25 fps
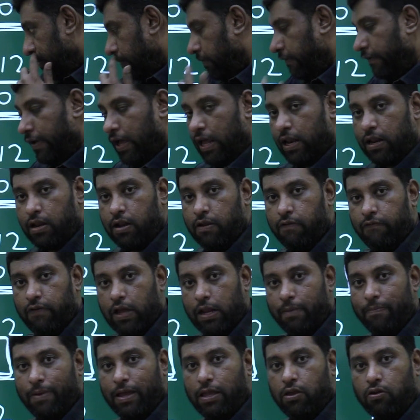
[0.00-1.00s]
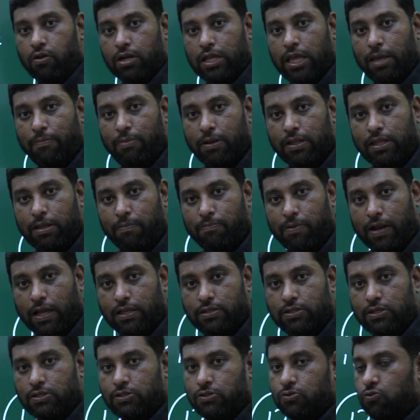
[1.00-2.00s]
whereby you are keeping the
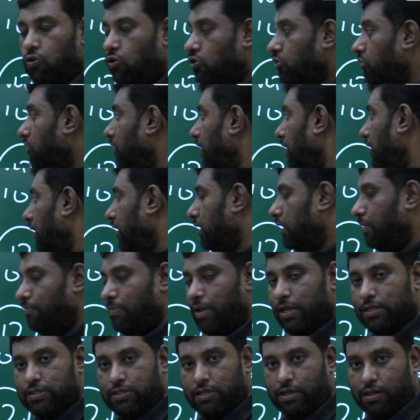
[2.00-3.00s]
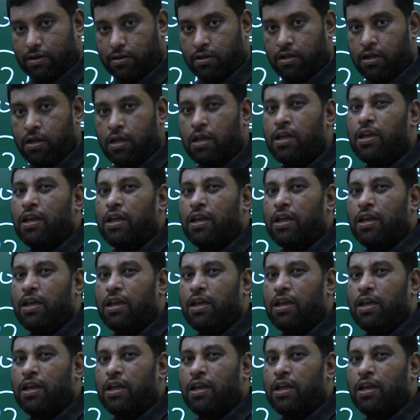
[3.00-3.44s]
prices constant at the base year,